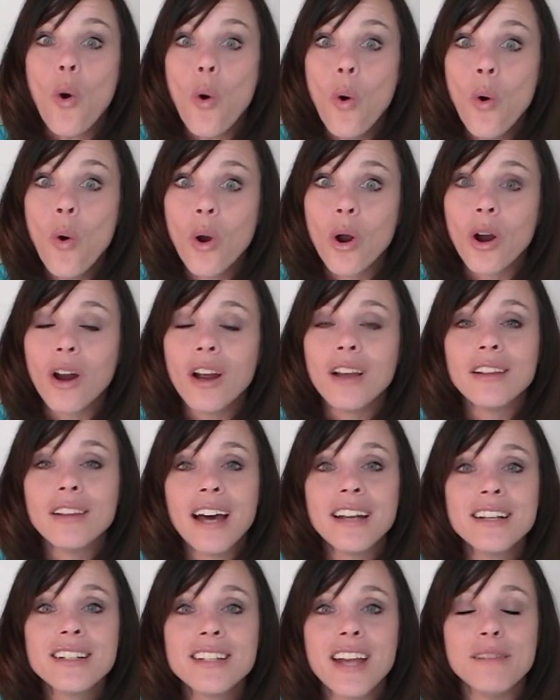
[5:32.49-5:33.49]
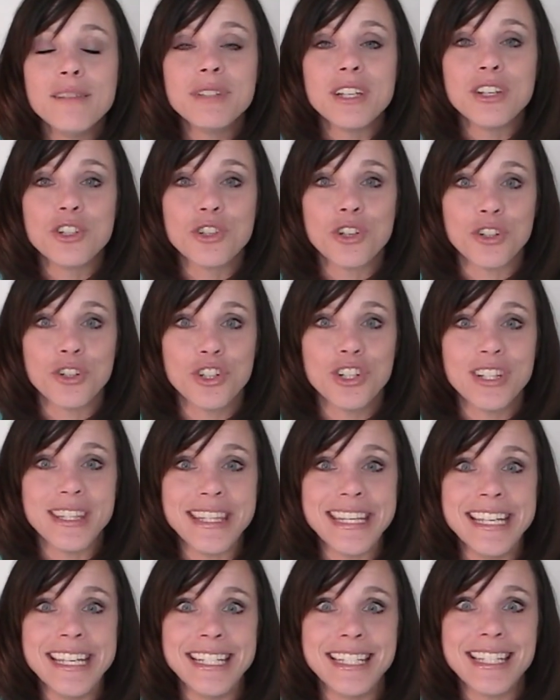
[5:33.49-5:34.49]
Or a lot of times at church
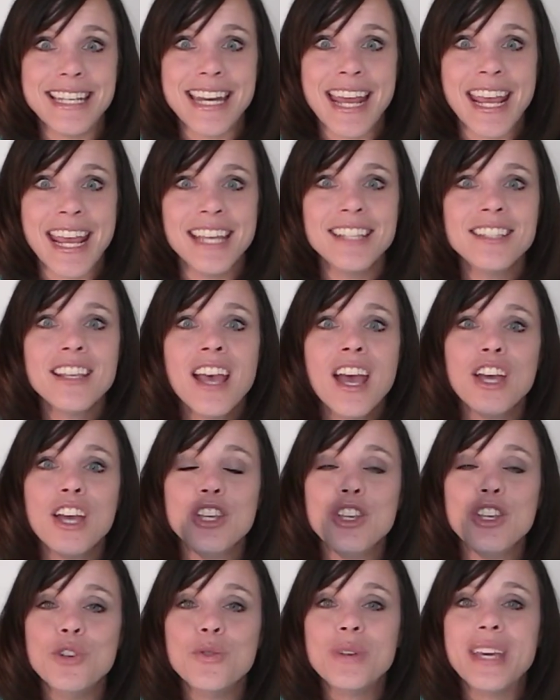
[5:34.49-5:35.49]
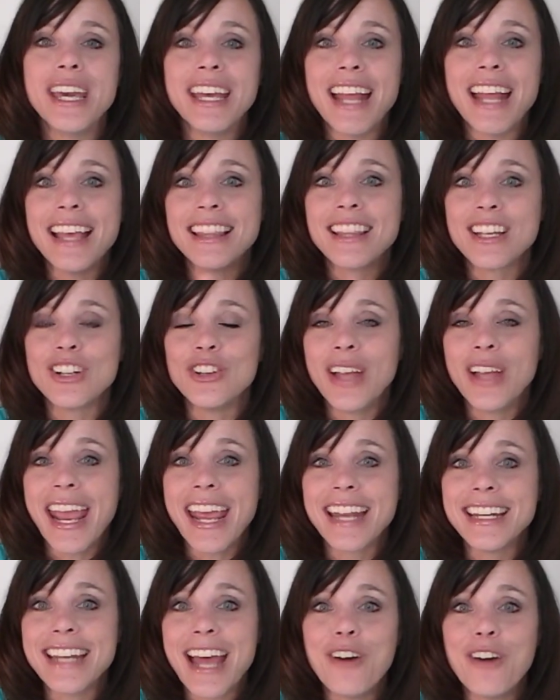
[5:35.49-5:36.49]
these days, you get a little
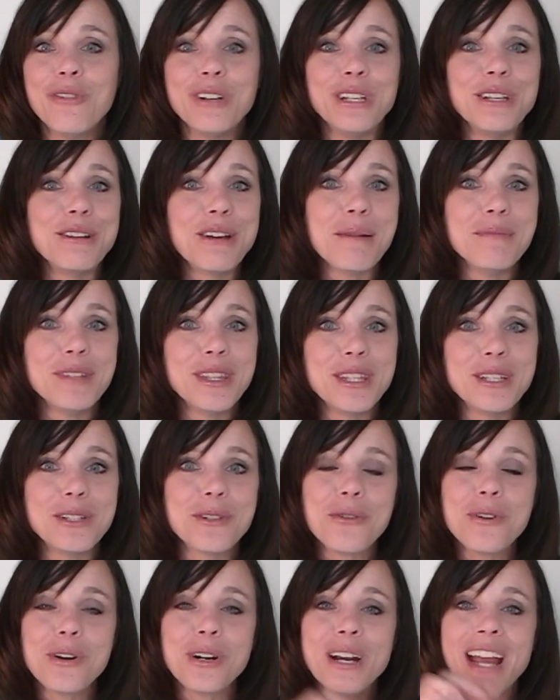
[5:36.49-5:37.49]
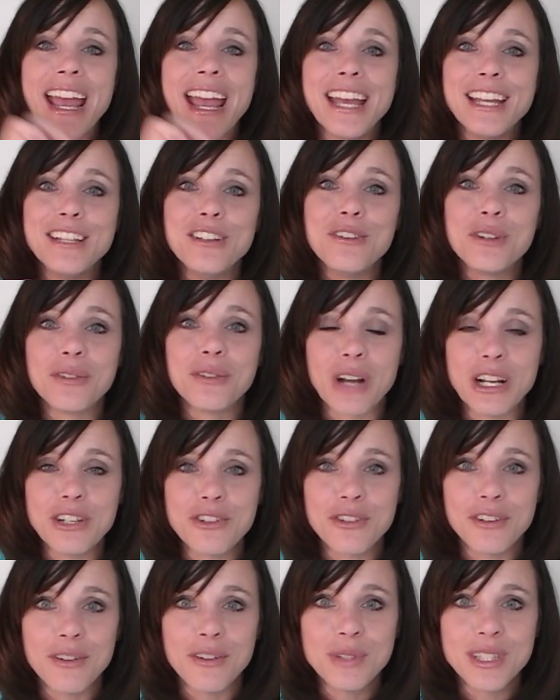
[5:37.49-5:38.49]
handout when you come in the door and you can write
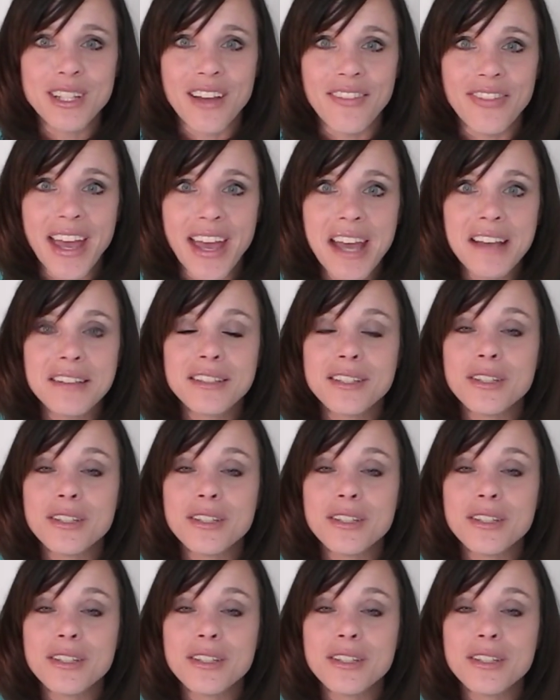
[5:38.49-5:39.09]
your notes on that.